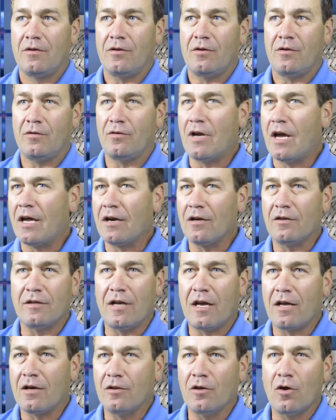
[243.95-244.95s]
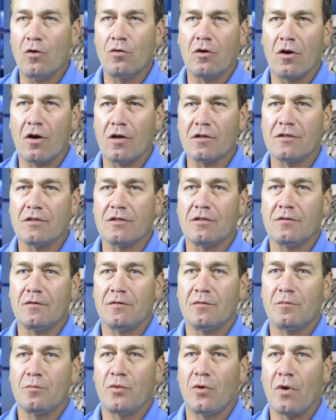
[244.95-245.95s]
Not a low cost
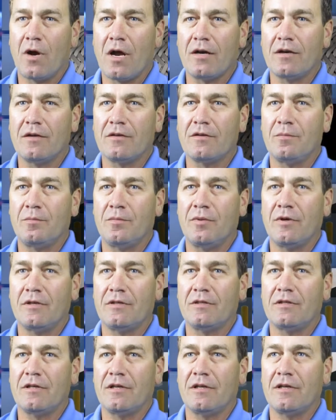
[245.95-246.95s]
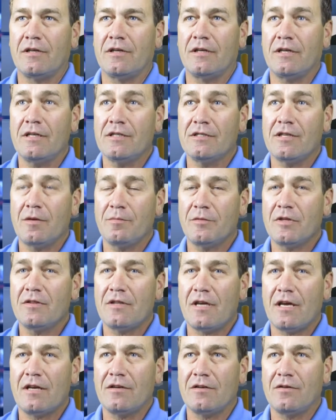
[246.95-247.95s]
product, but it is something
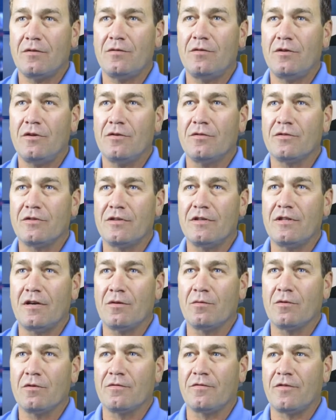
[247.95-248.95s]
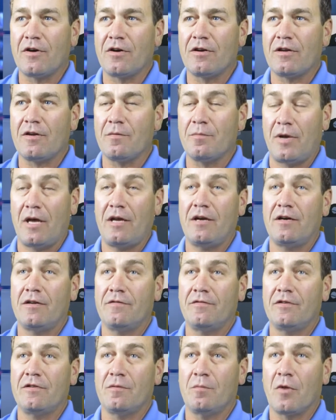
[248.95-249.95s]
that you'll see that we're very
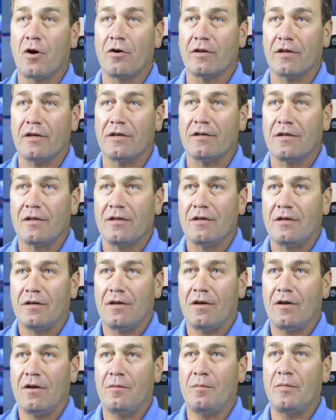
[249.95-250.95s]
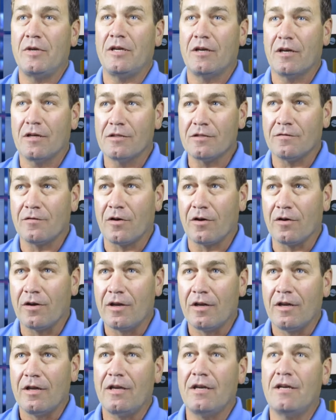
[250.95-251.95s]
competitive in the market because of
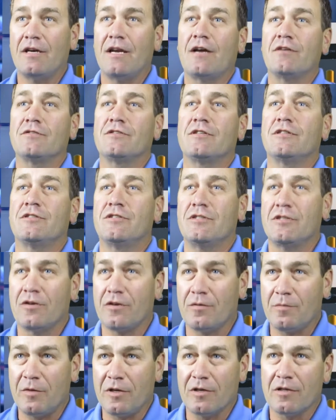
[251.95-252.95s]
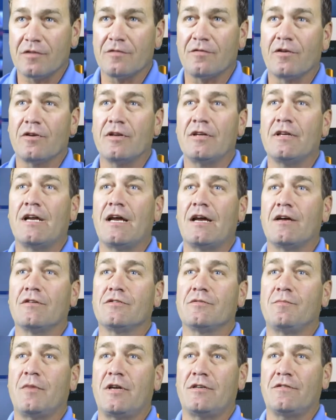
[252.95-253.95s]
our in-house engineering, because of our
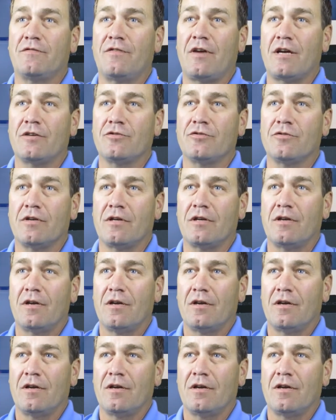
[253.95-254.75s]
in-house manufacturing.